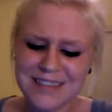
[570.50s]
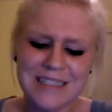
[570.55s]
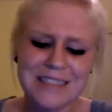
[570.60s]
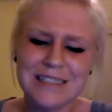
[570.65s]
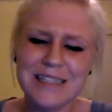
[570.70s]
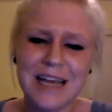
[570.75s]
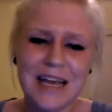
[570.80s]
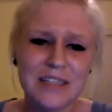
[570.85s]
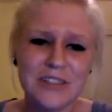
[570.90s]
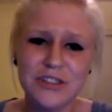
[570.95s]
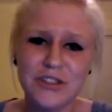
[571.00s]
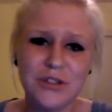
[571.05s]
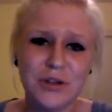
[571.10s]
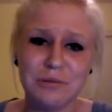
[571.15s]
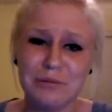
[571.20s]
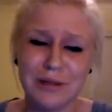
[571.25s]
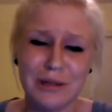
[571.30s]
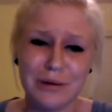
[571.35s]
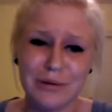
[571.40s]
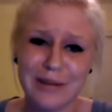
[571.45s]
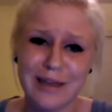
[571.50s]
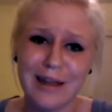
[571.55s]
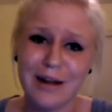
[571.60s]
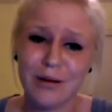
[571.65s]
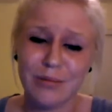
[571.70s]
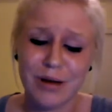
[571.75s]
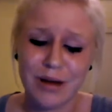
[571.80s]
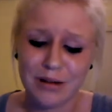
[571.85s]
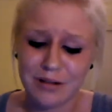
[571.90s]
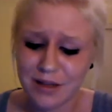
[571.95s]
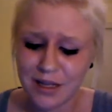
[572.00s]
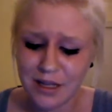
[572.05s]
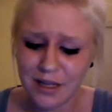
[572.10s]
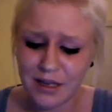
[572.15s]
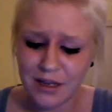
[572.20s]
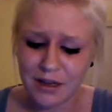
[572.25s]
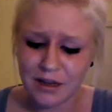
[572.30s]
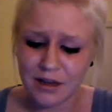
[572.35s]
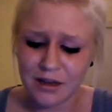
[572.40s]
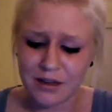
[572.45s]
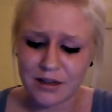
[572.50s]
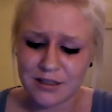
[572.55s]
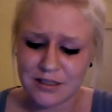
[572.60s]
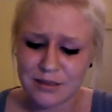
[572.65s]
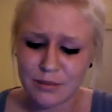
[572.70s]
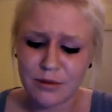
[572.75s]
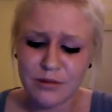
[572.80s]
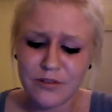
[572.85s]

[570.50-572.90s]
These last 2 I really don't care about. Some